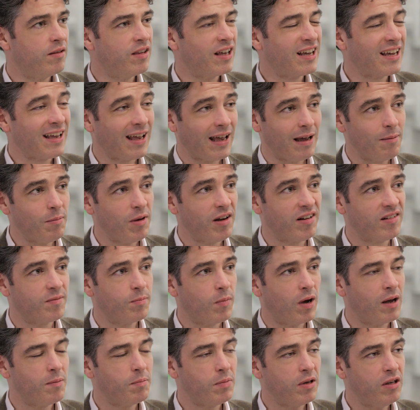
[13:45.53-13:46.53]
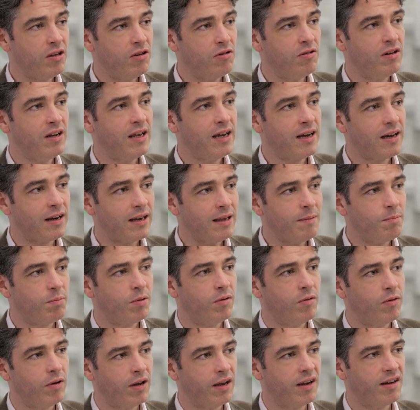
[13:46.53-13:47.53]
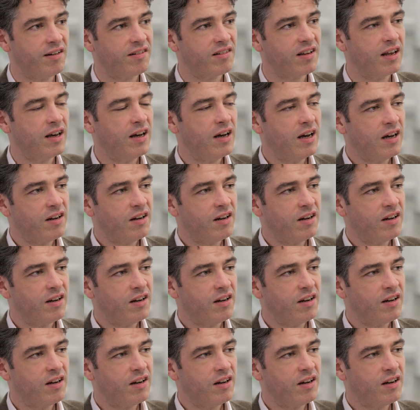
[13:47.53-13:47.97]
the chemist might be uniquely poised